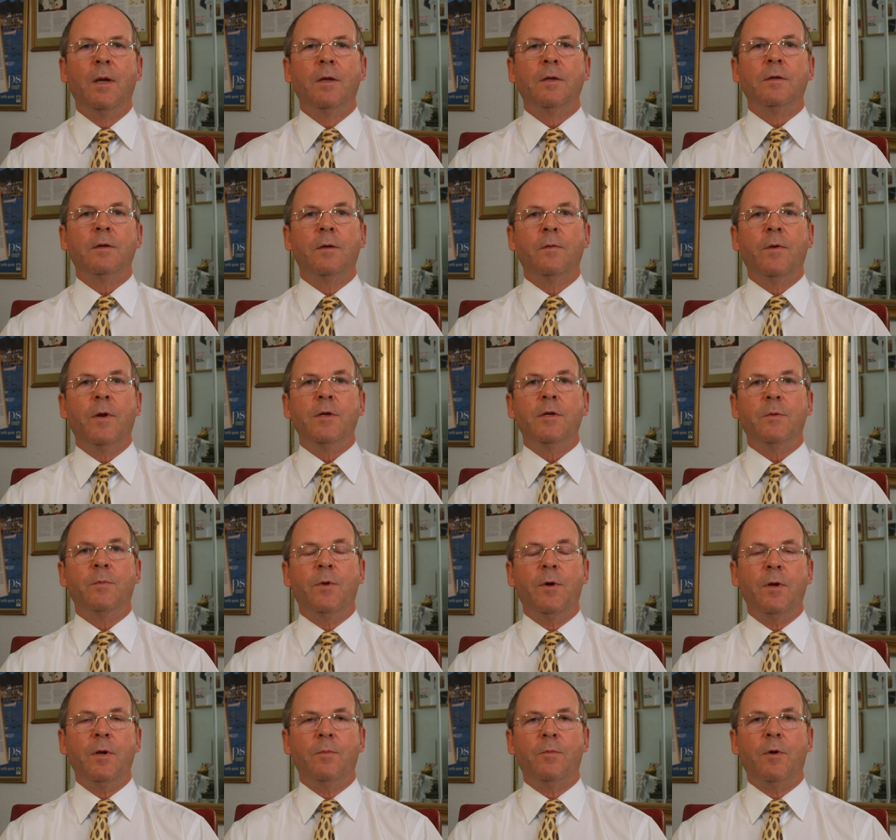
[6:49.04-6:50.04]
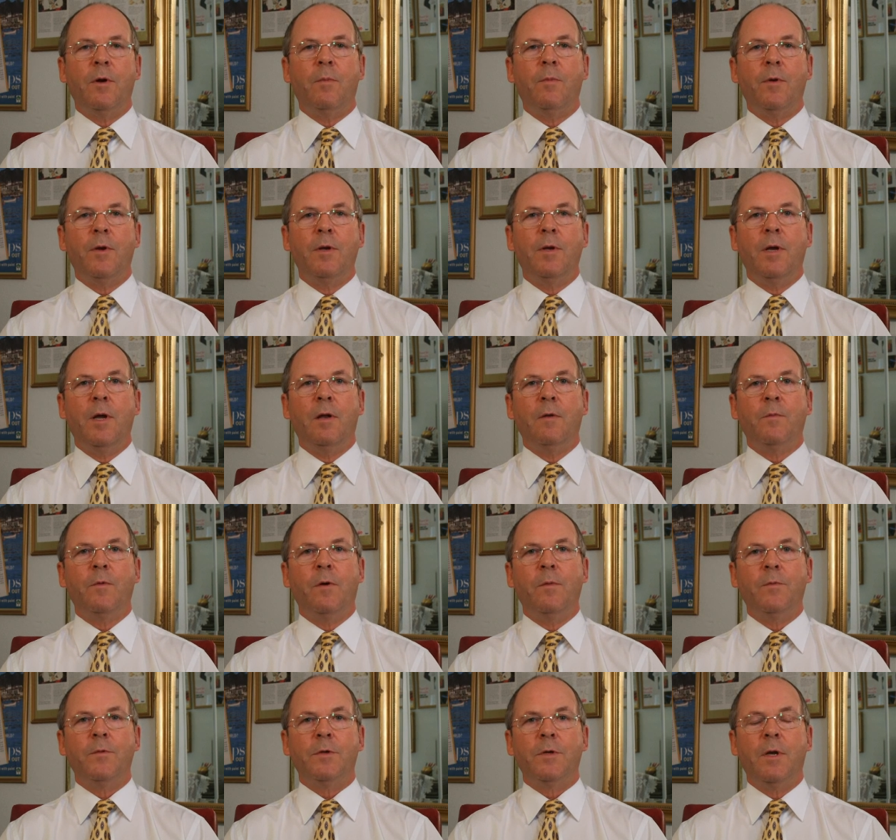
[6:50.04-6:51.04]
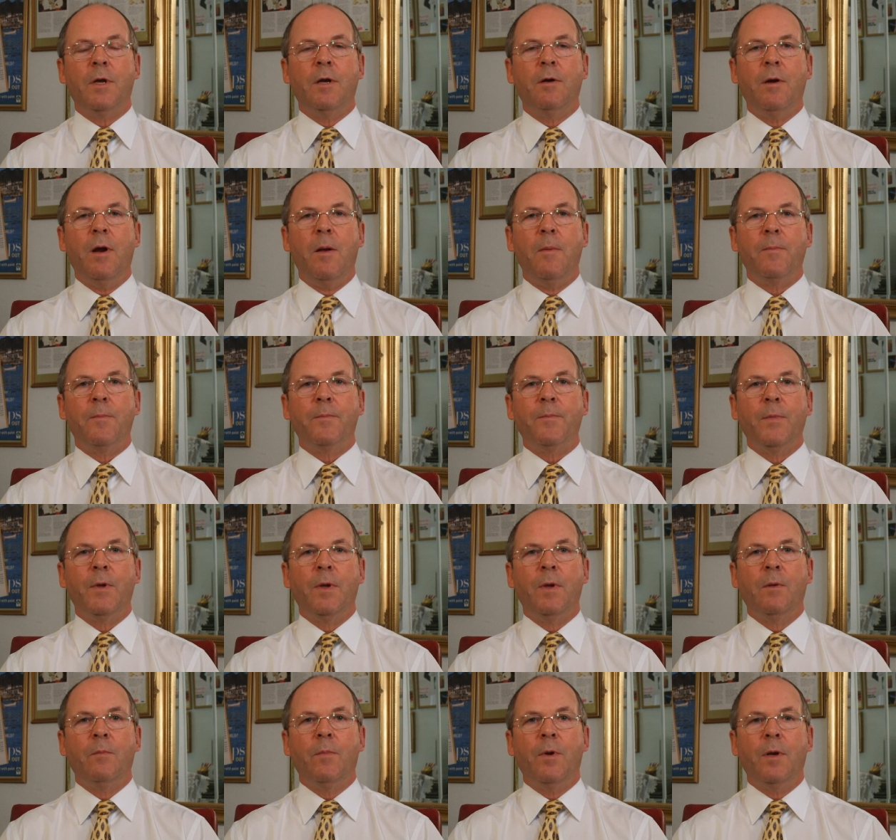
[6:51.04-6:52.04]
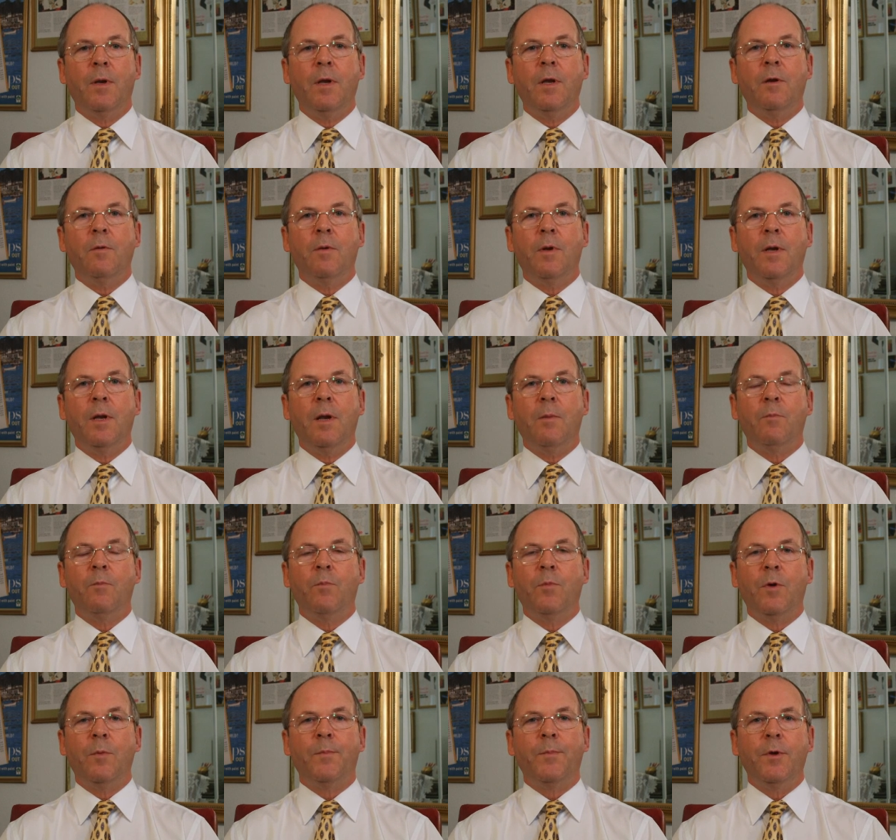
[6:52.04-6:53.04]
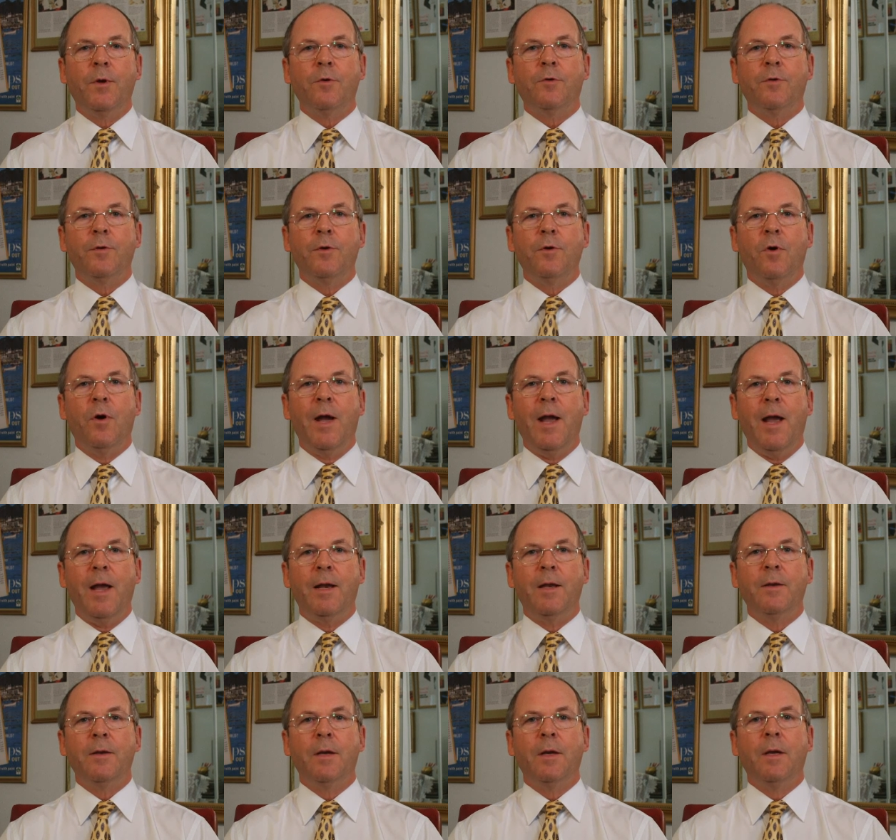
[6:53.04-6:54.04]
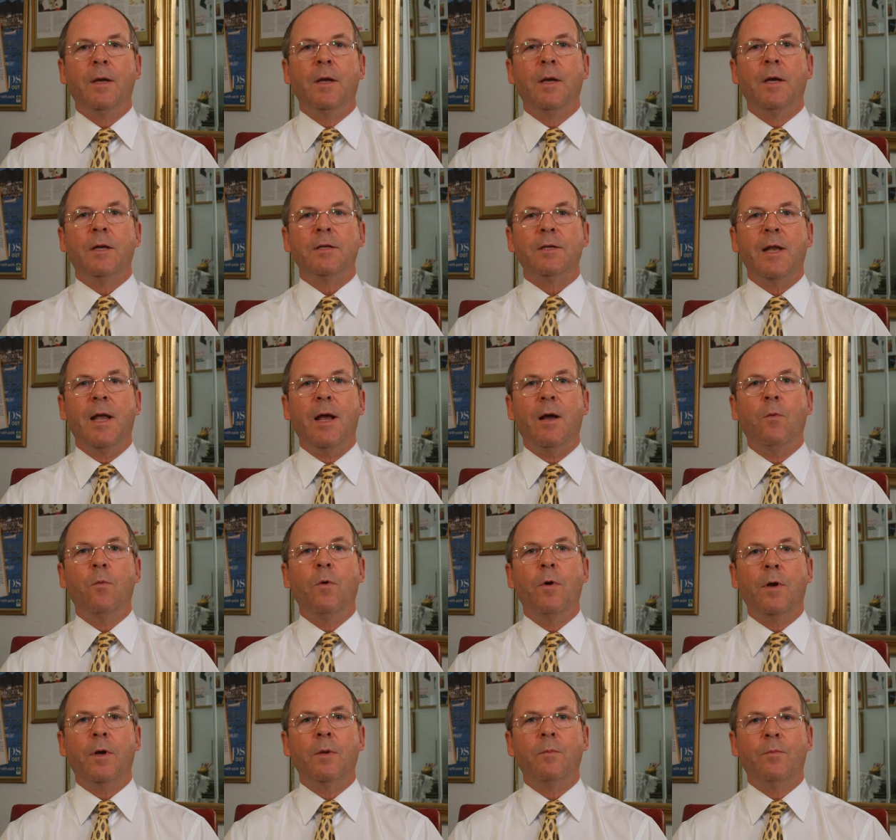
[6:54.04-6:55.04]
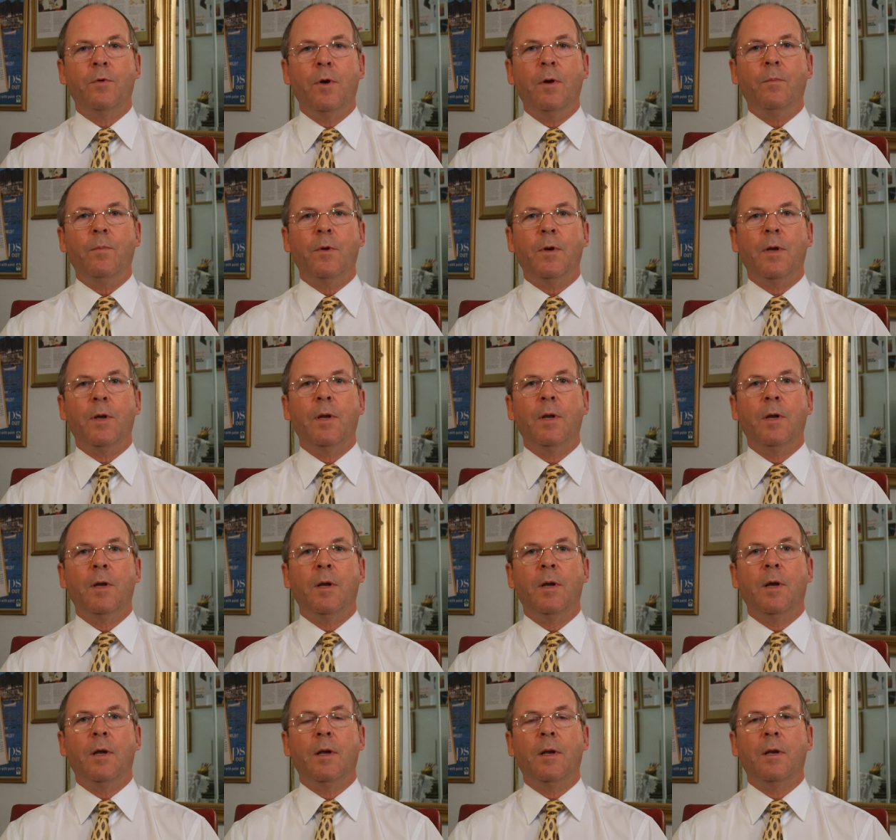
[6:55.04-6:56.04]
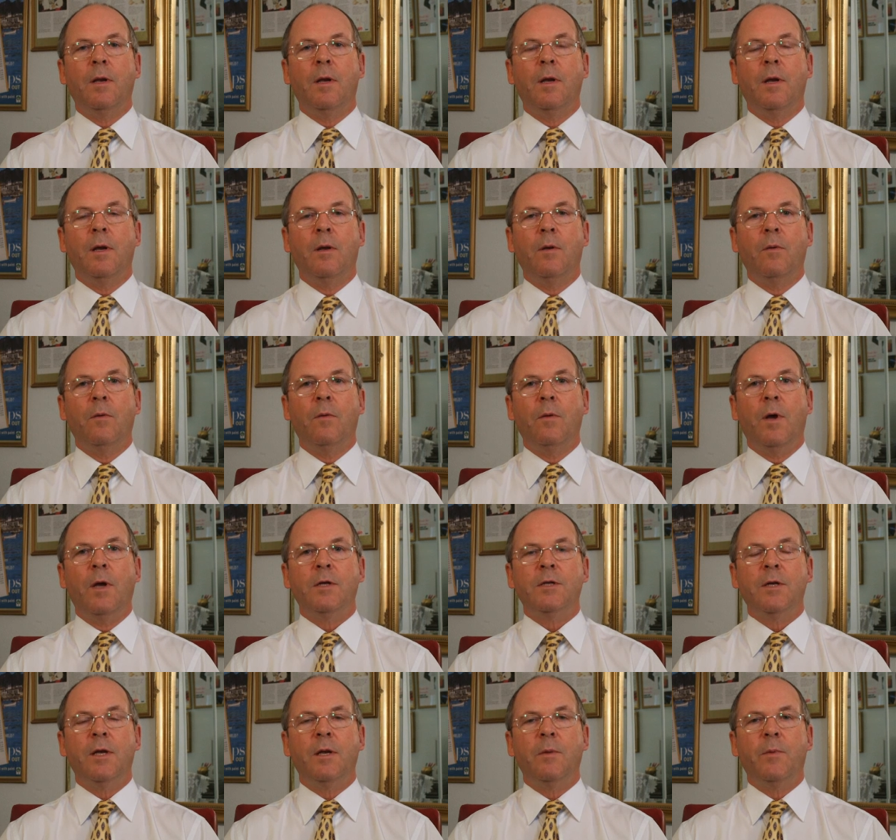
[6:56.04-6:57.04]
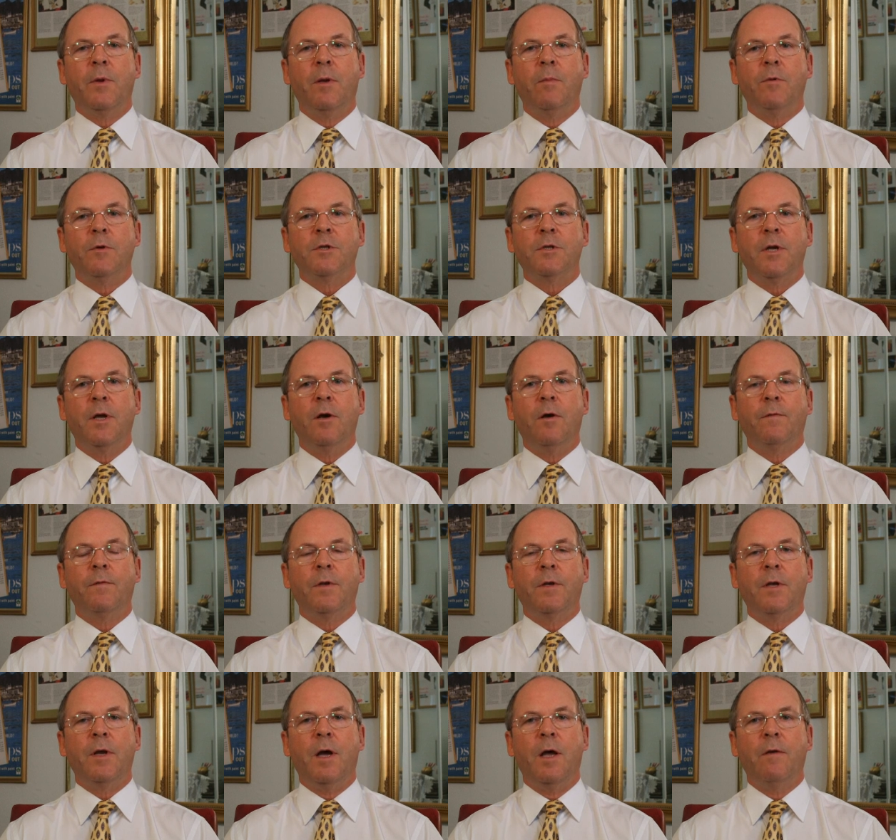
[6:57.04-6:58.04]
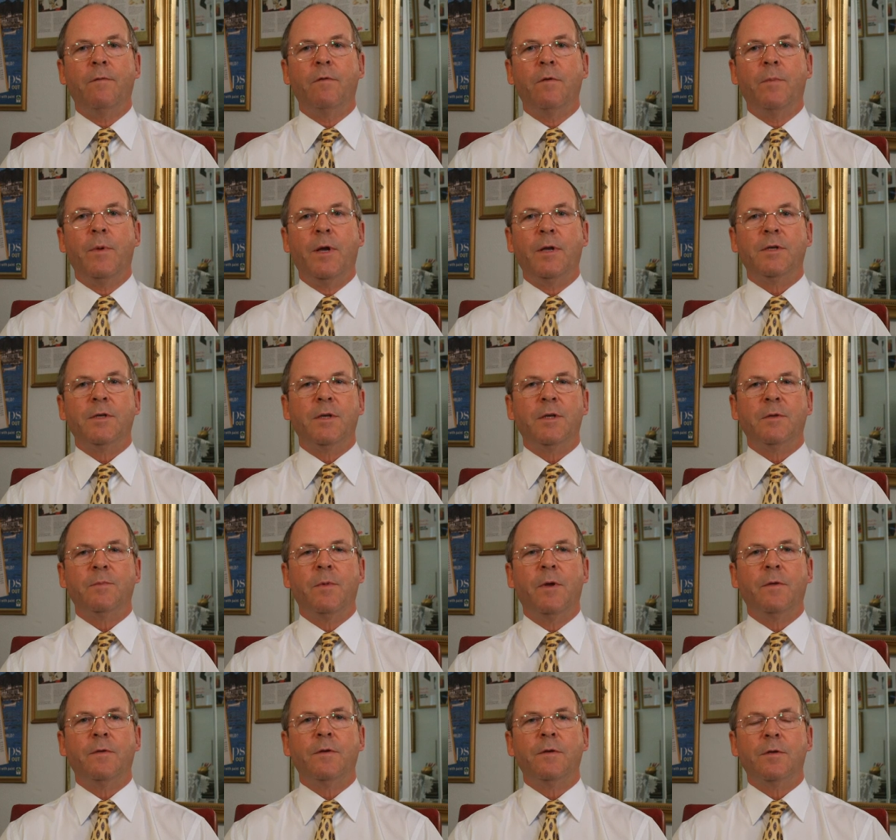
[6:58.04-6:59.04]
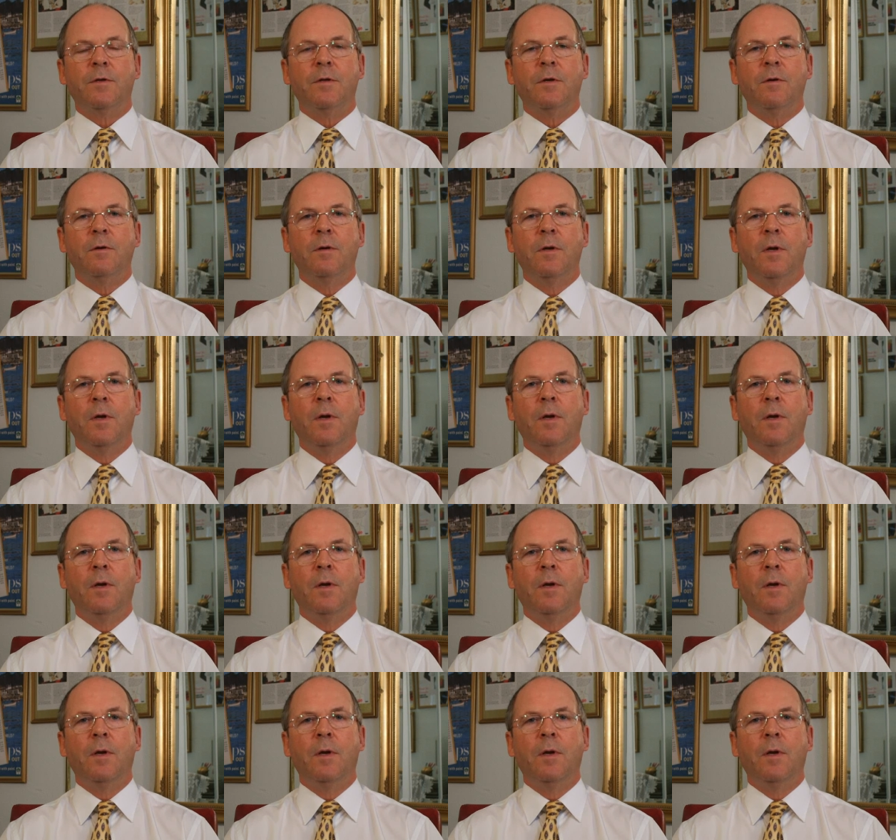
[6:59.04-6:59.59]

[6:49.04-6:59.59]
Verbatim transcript: So it runs your body properly and your health problems clear up. But equally, that computer in your head is now working properly. And uh, I say to people, stay off the diet for about six months or so.